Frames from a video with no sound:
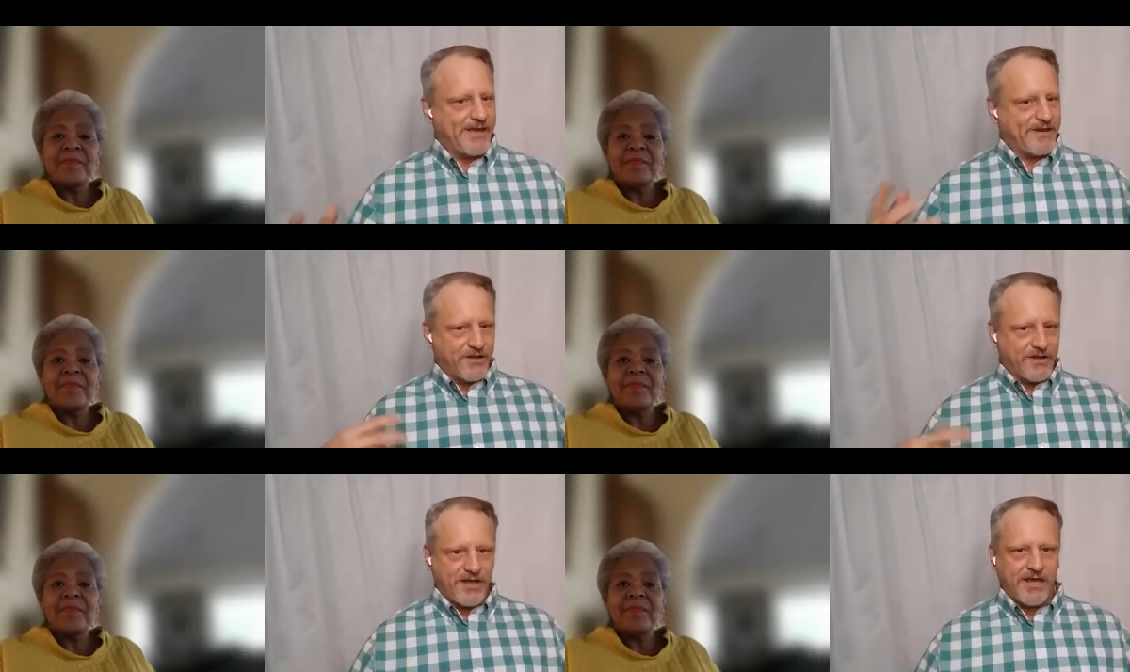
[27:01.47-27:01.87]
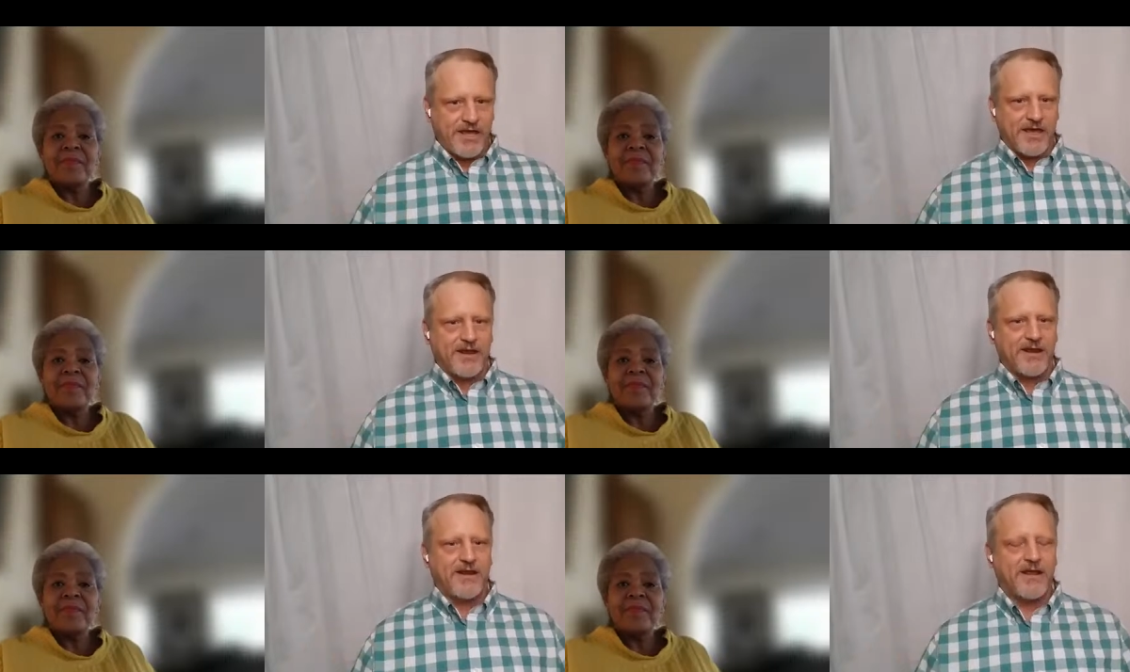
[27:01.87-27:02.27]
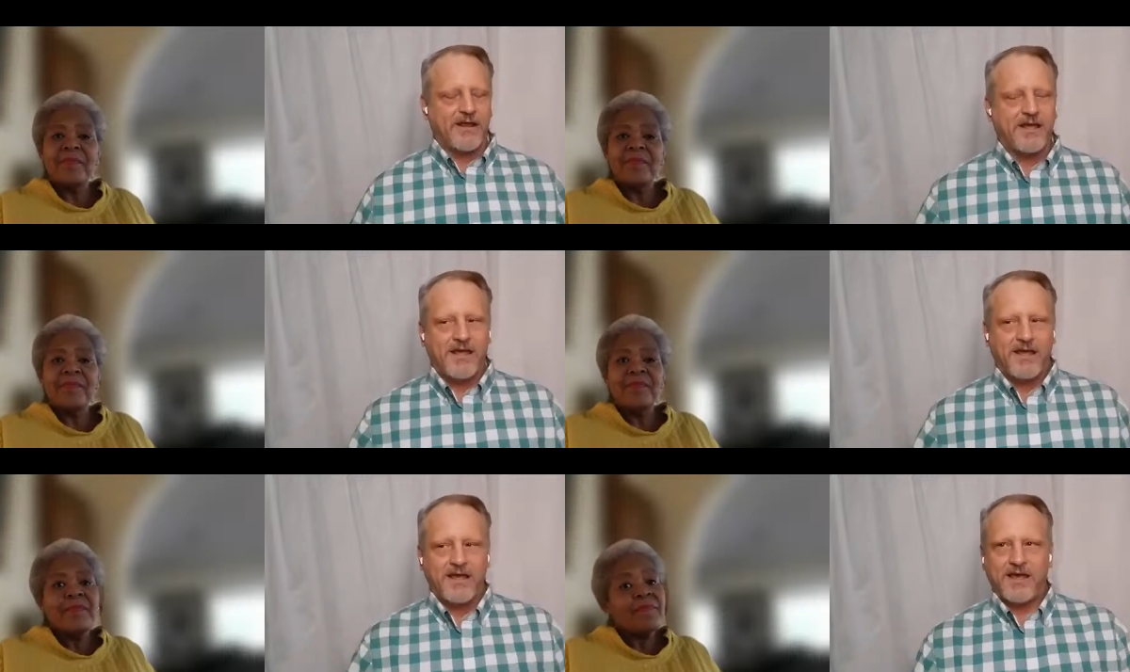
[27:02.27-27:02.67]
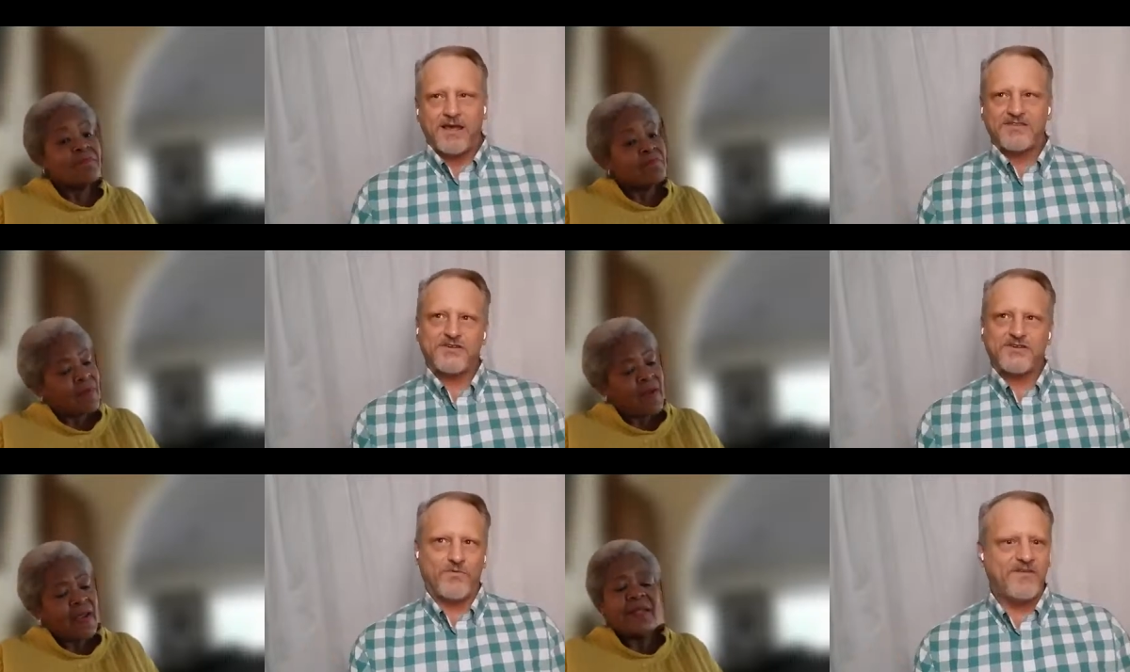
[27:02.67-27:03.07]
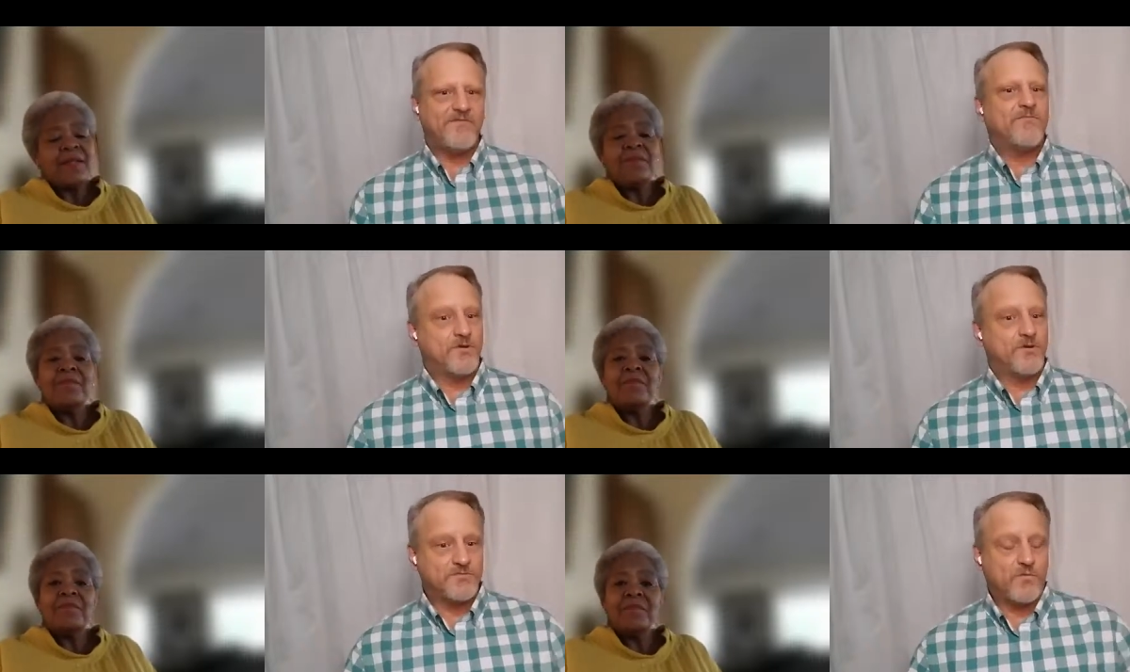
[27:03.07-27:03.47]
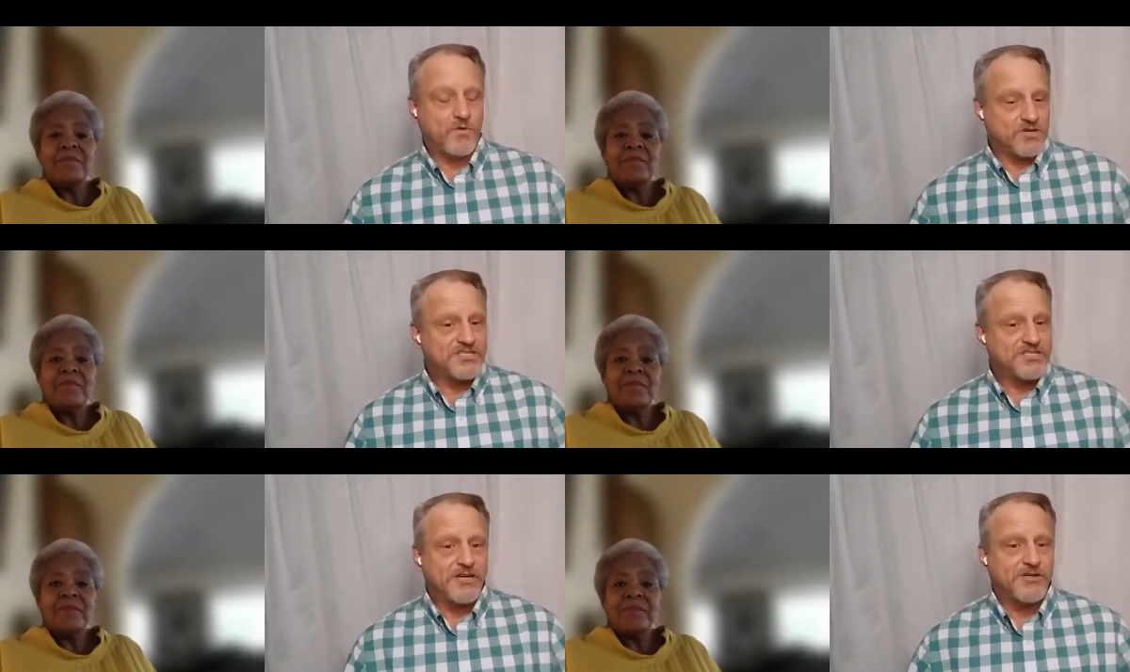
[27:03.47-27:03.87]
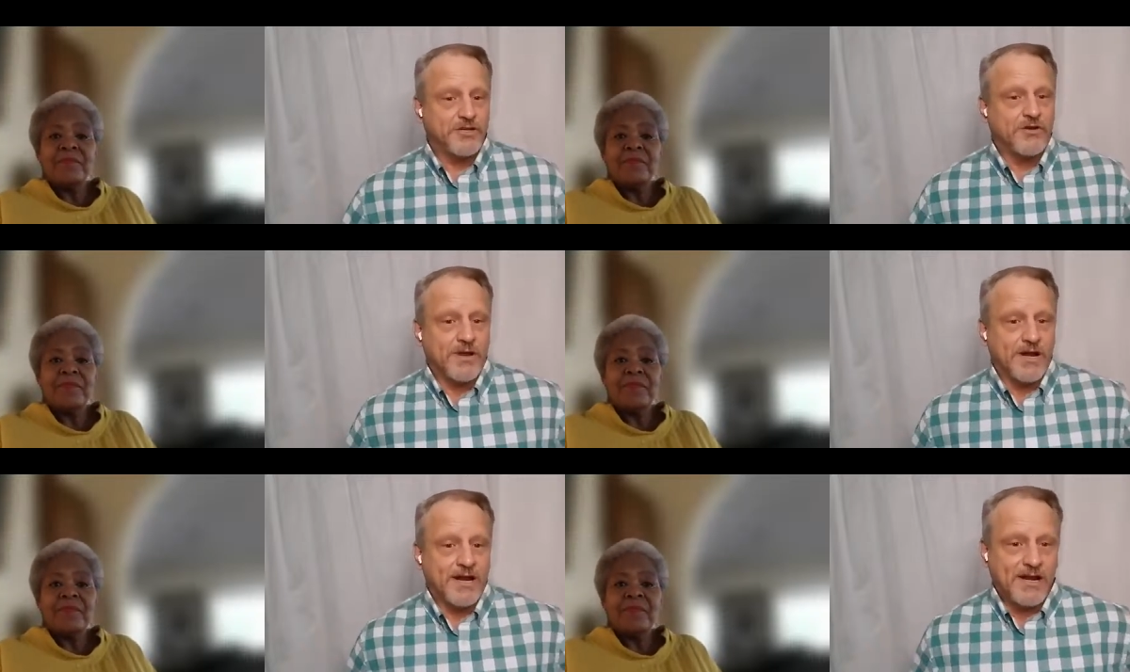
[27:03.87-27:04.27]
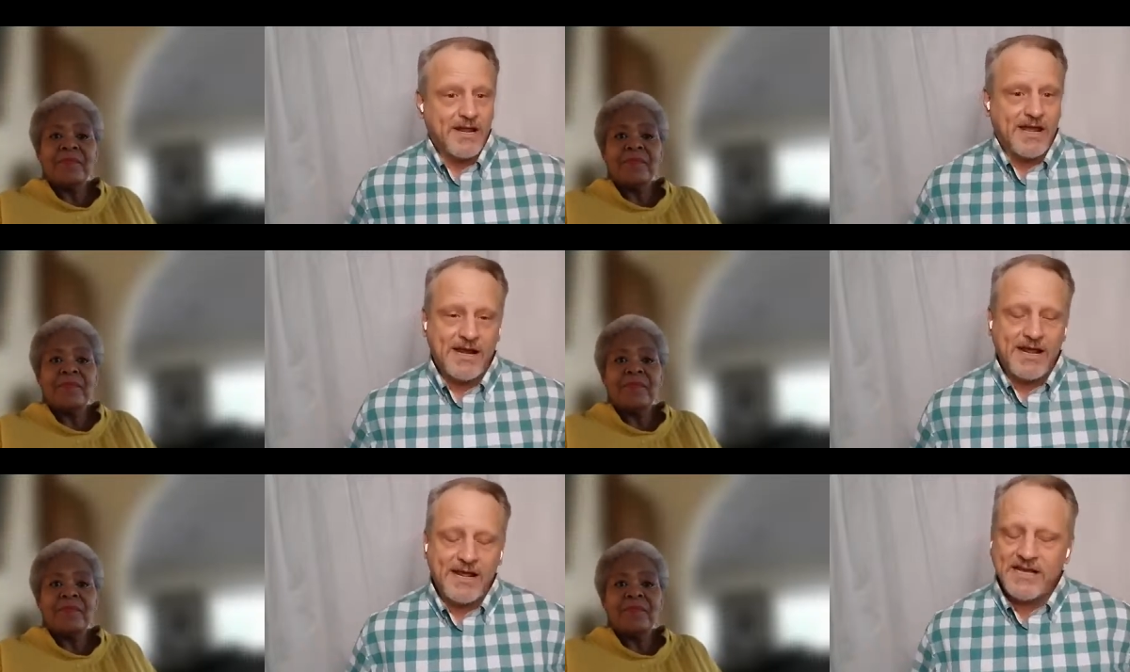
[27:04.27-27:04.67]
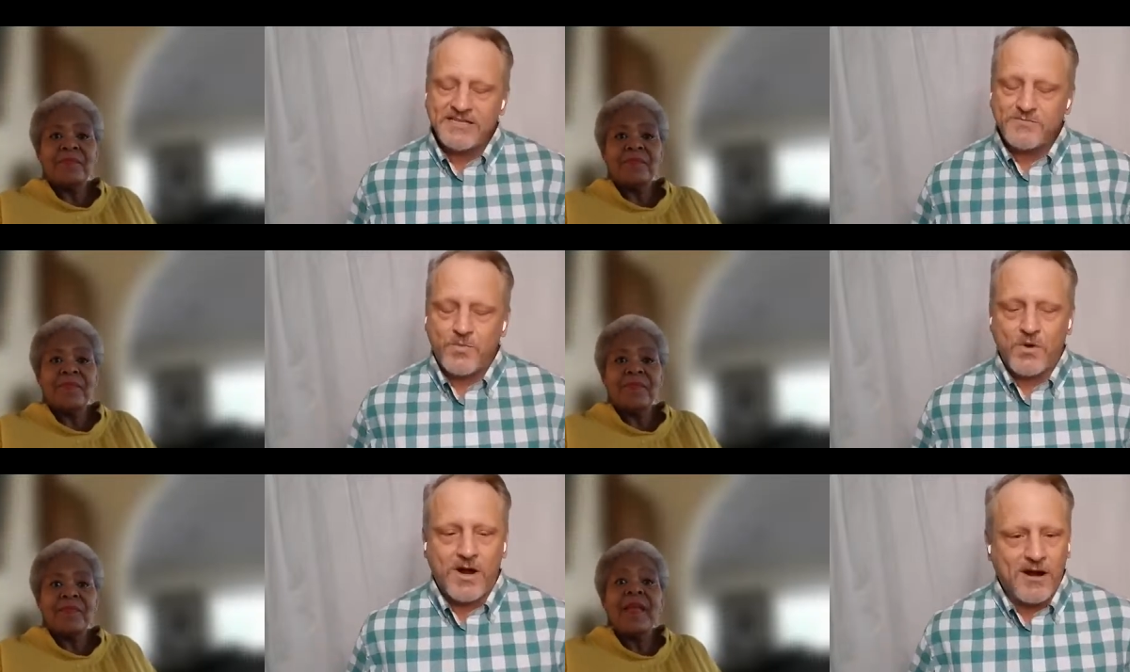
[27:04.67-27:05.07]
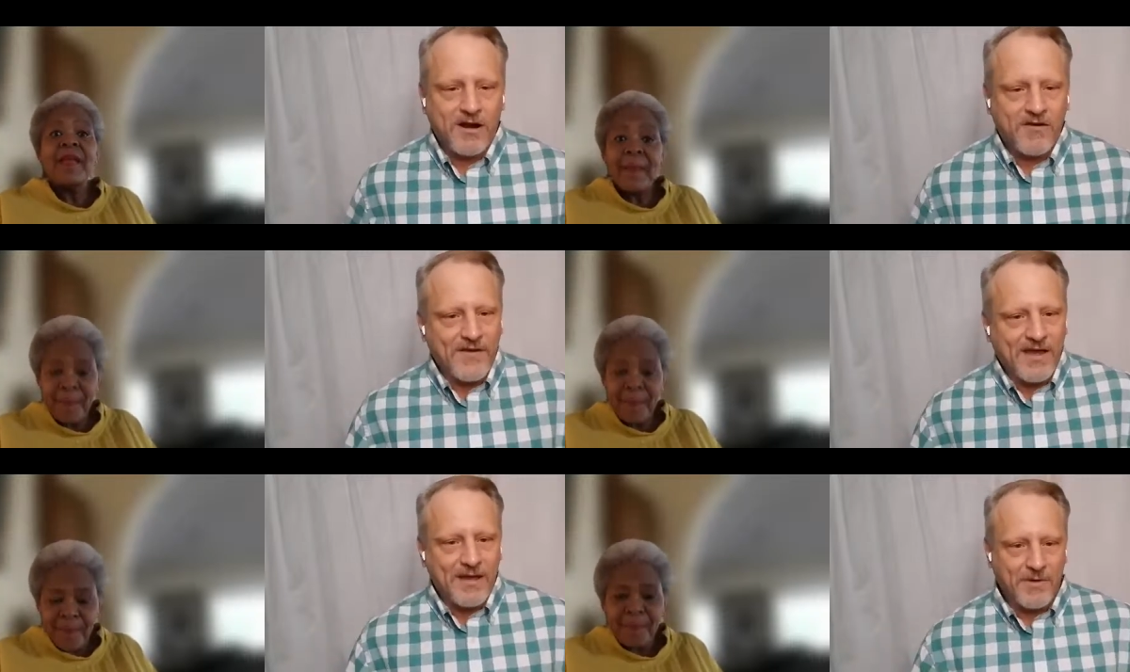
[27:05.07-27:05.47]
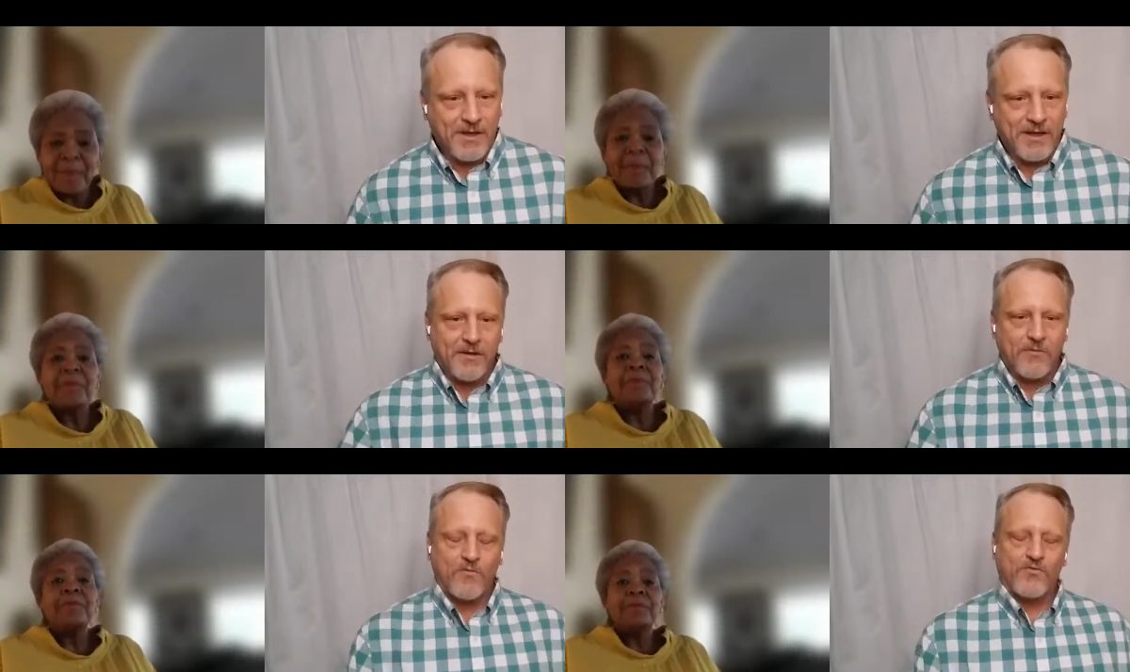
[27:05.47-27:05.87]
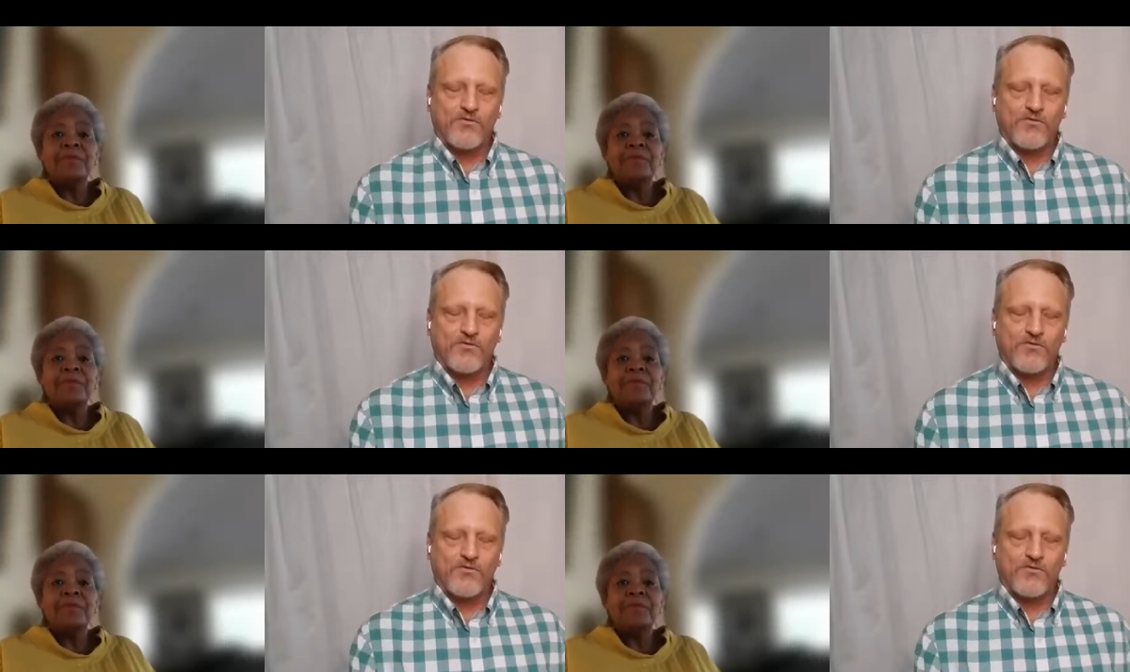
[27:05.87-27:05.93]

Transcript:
Speaker 1: if you can't you can't Right. So we we're, we're still doing it, and it has brought yep. our family